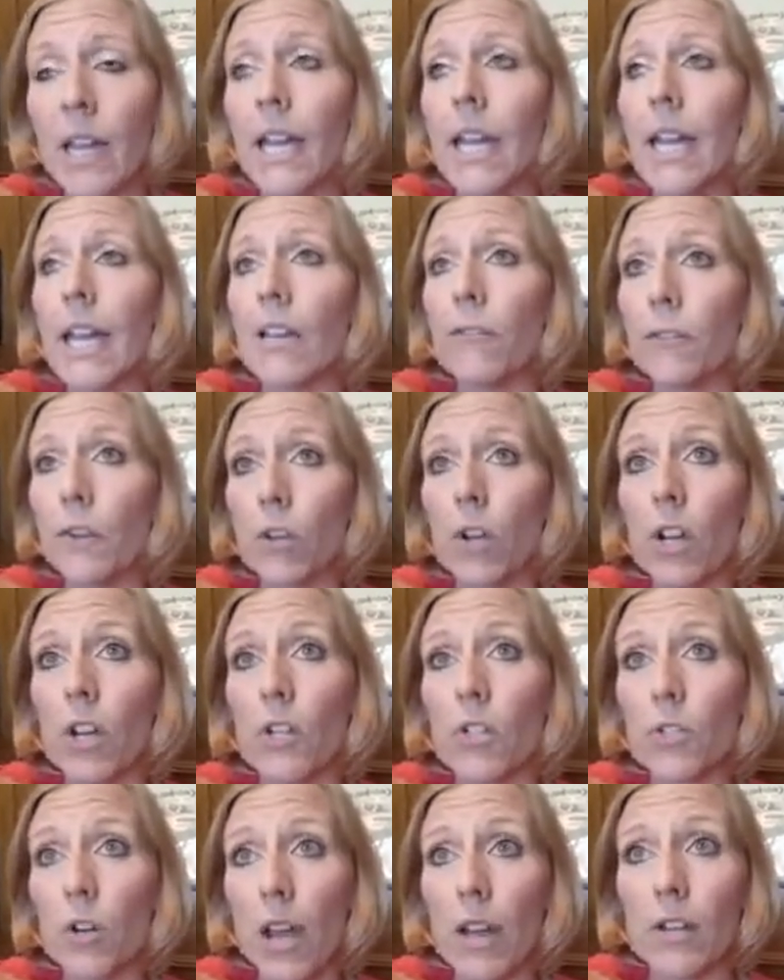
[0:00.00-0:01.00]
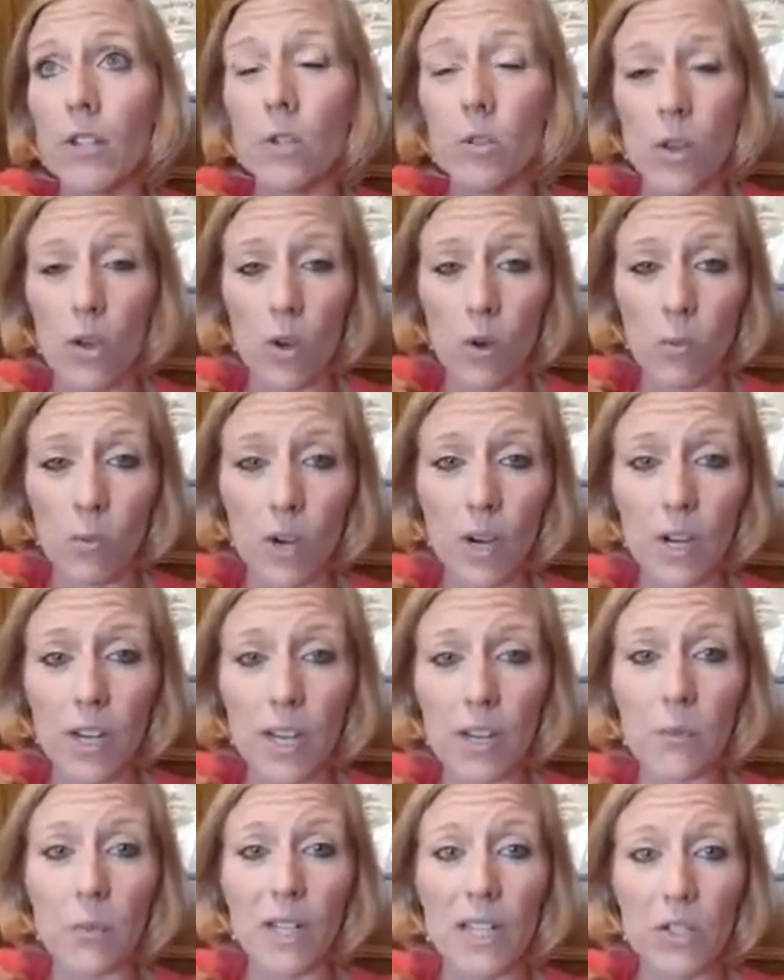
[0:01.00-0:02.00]
If you're going to try to do the homework
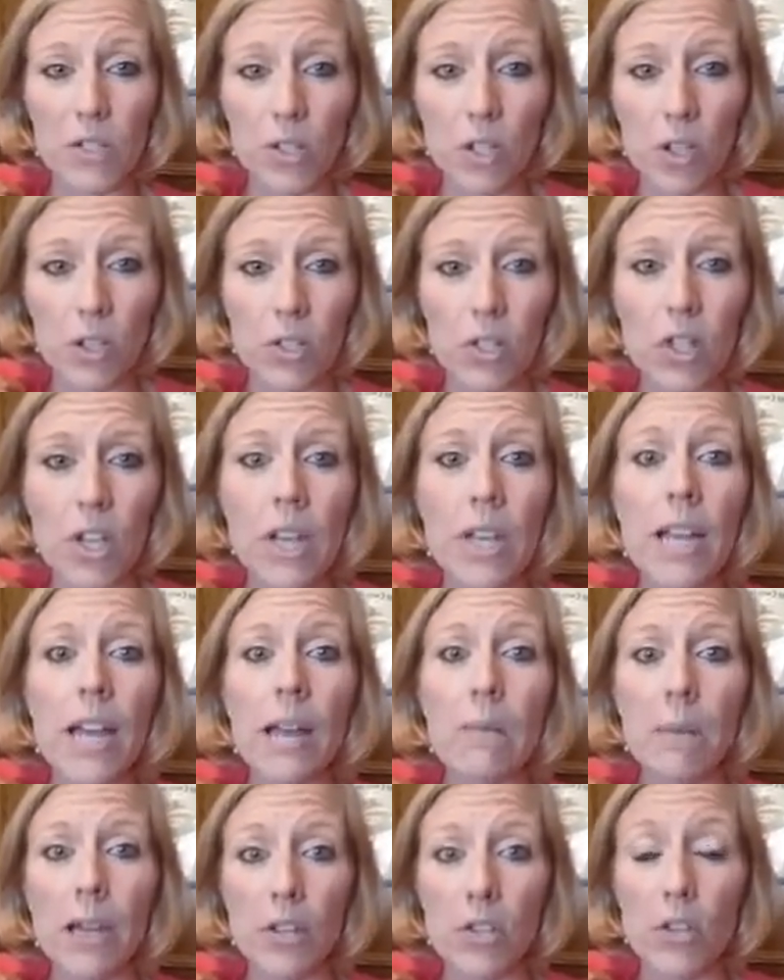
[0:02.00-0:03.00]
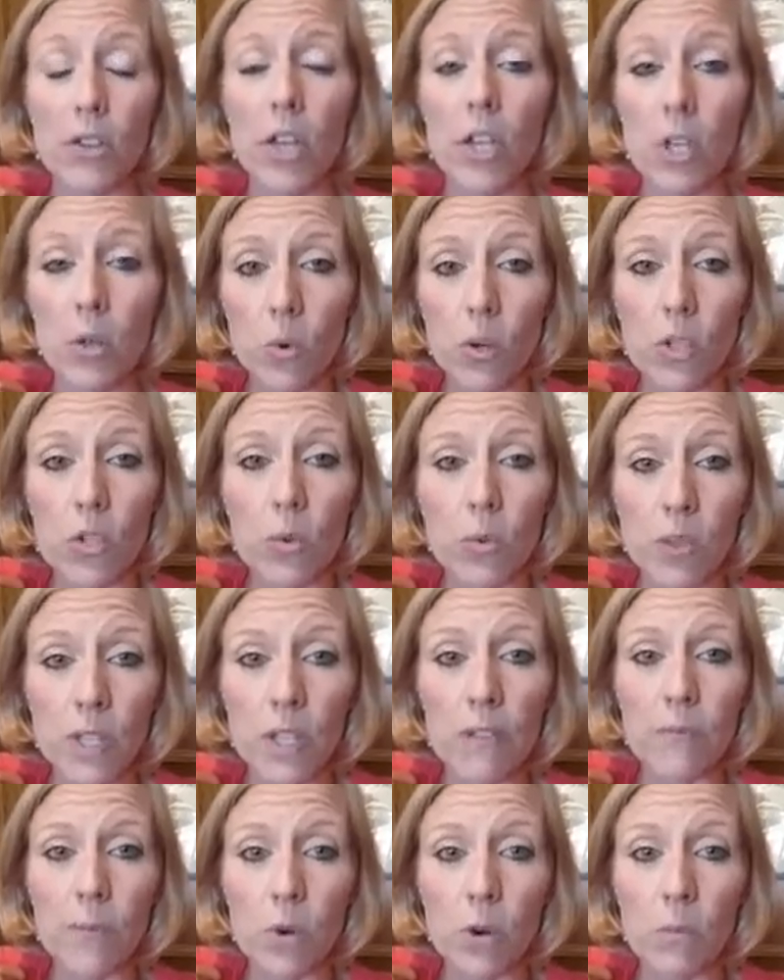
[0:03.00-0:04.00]
and research and make sure that you are truly
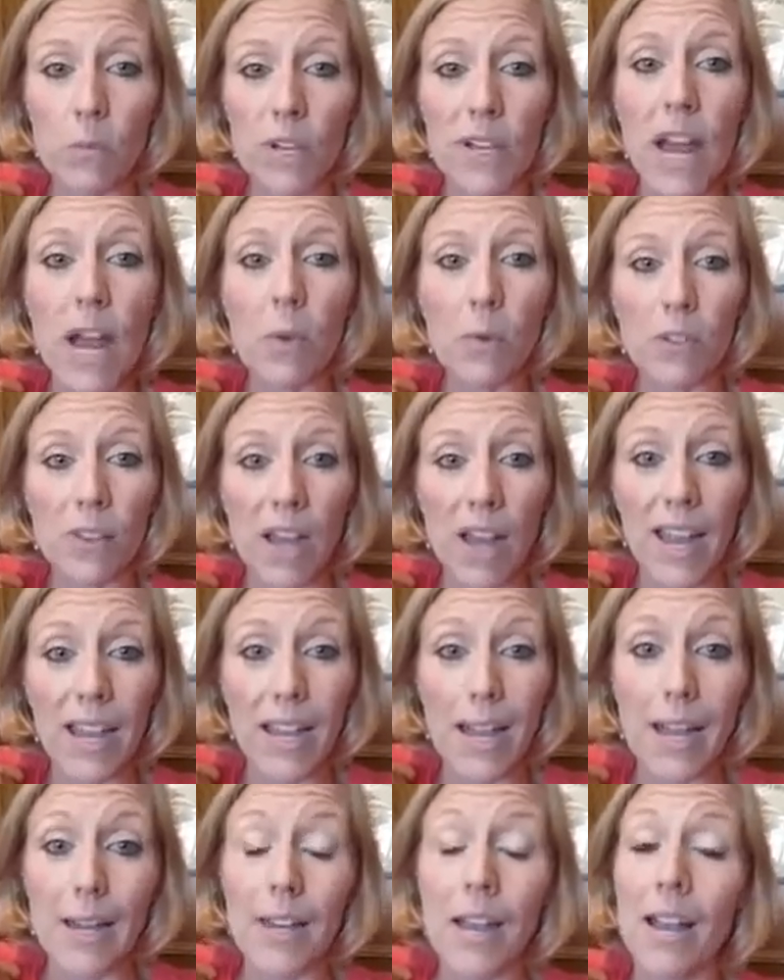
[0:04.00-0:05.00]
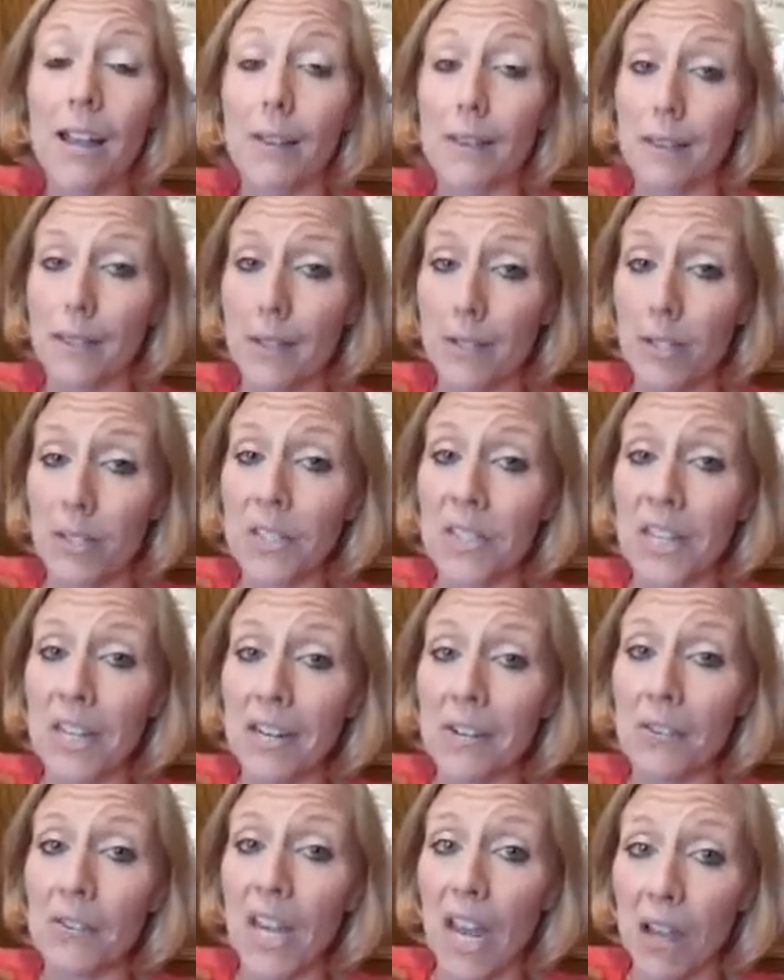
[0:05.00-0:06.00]
informed and not relying on
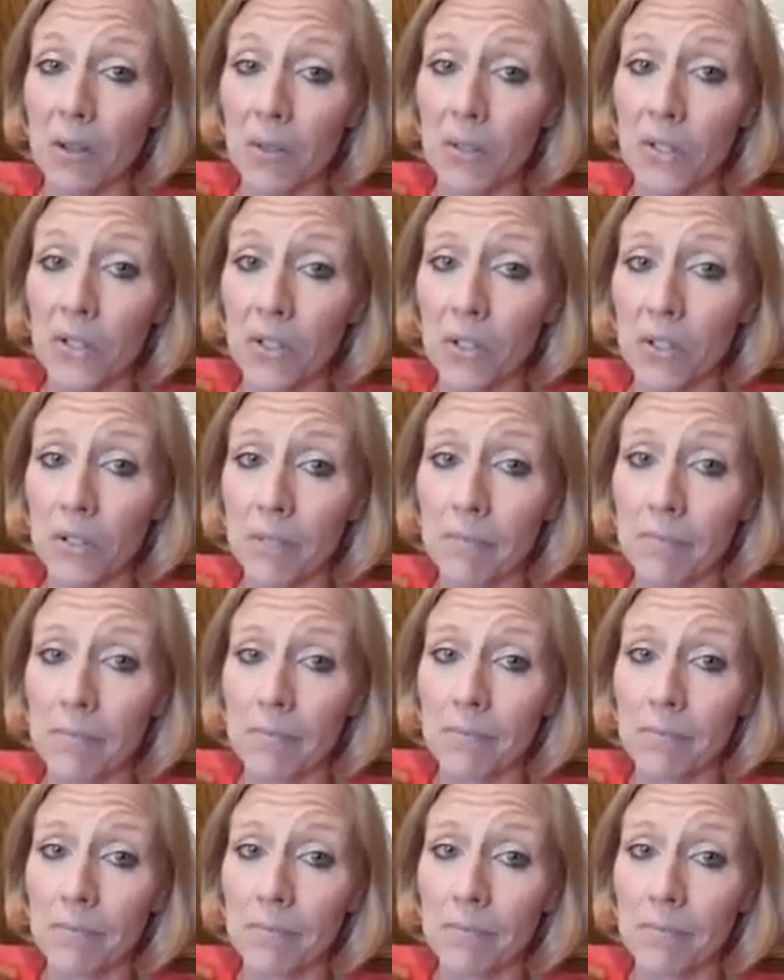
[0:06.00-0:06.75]
legislative counsel,